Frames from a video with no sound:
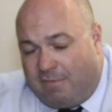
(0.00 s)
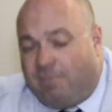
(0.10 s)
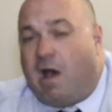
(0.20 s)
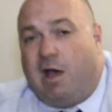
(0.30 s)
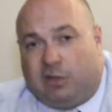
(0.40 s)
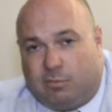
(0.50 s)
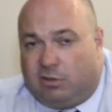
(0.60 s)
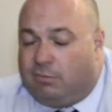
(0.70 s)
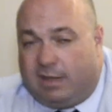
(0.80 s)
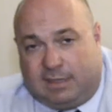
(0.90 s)
volume on
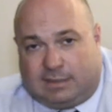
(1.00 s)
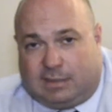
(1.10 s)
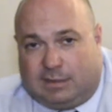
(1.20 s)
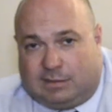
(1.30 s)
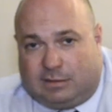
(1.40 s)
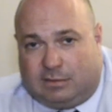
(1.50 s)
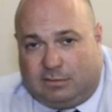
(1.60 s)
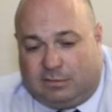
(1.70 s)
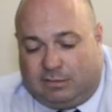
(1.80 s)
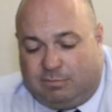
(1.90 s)
the witness list,
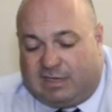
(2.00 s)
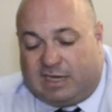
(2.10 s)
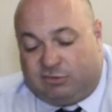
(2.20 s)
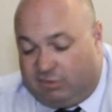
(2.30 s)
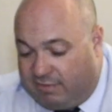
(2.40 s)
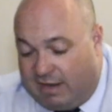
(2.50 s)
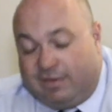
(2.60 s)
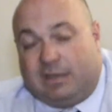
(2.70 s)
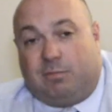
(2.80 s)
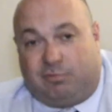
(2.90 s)
potentially
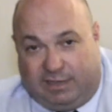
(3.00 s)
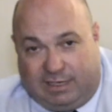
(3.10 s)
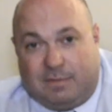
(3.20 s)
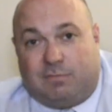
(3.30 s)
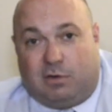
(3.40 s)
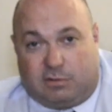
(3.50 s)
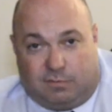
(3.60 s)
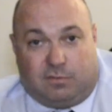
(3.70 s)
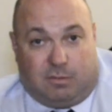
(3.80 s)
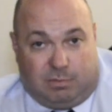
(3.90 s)
waiving the prelim if we're looking
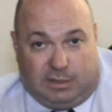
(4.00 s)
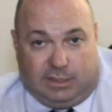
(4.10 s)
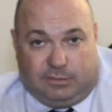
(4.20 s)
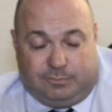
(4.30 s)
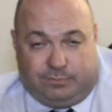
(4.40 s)
for a plea.